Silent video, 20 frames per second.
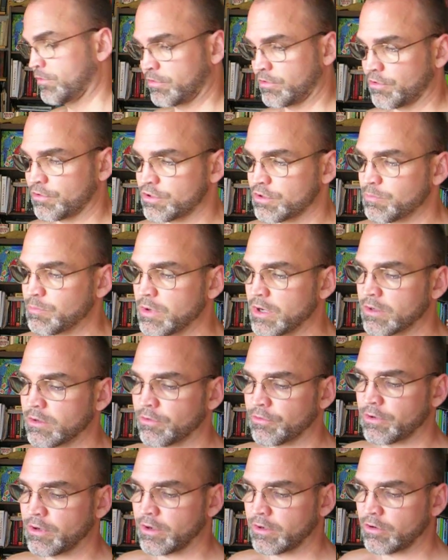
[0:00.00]

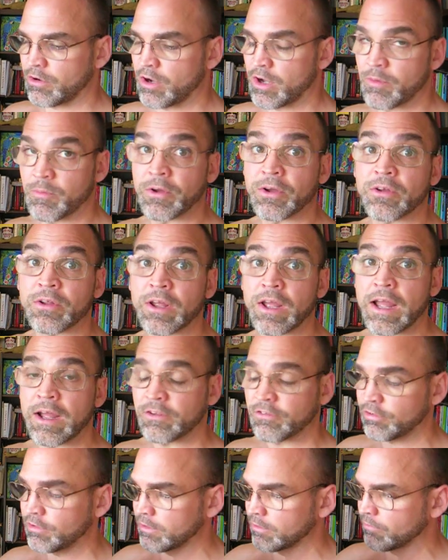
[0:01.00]
StarshipModeler.com, an
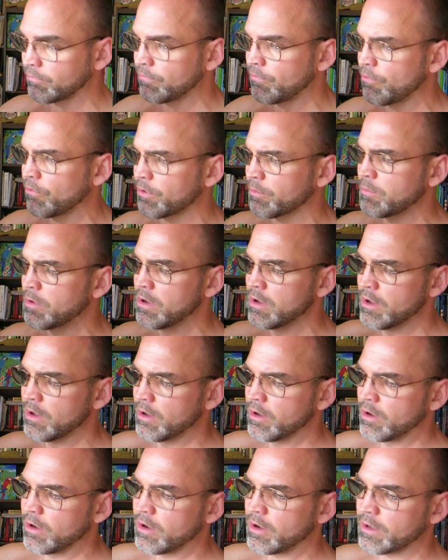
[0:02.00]
excellent forum
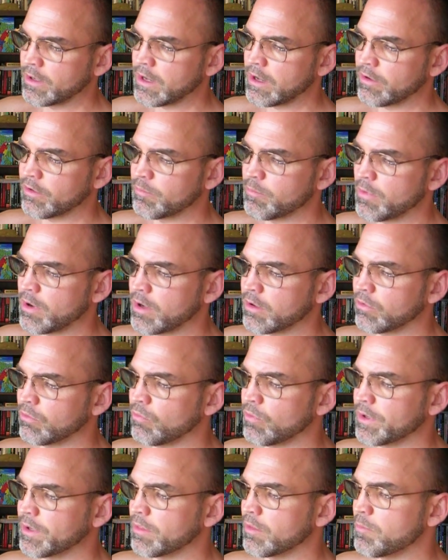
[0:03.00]
on how to model,
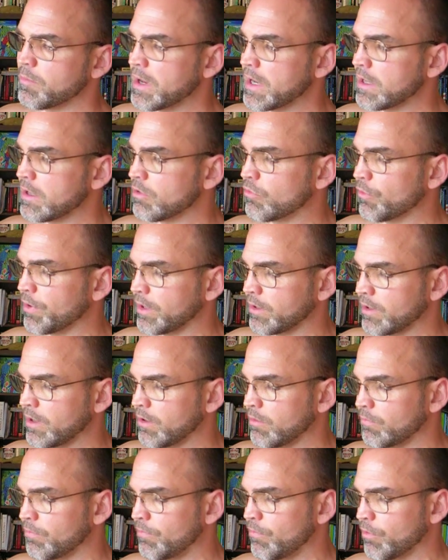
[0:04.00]
one of the many great
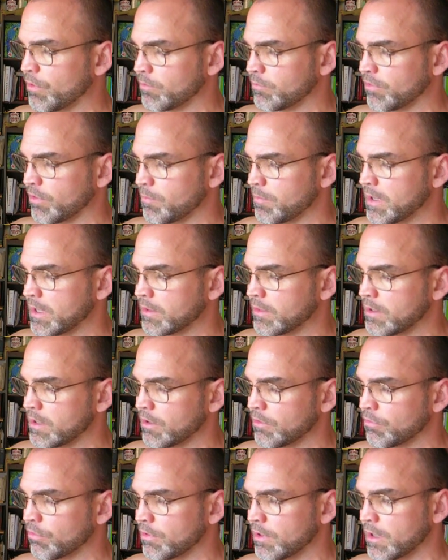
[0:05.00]
help forums that make the
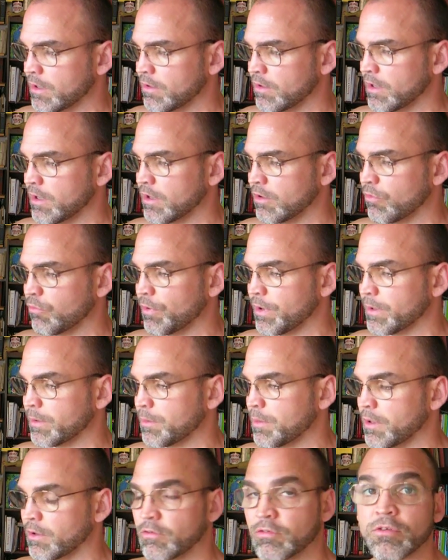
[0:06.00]
internet a great
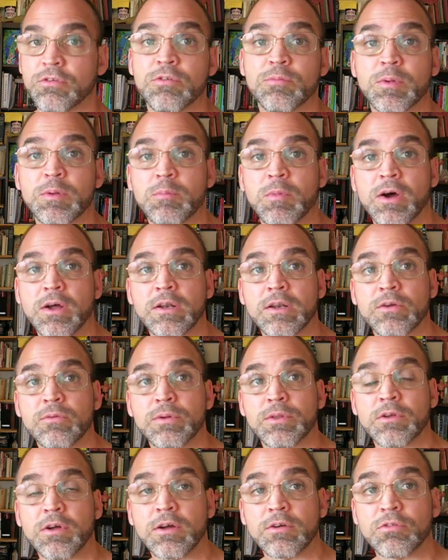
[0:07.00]
thing. So you've been modeling
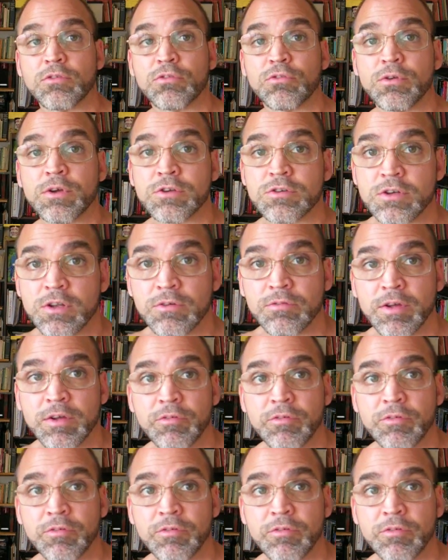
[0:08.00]
with Dr. Strangelove.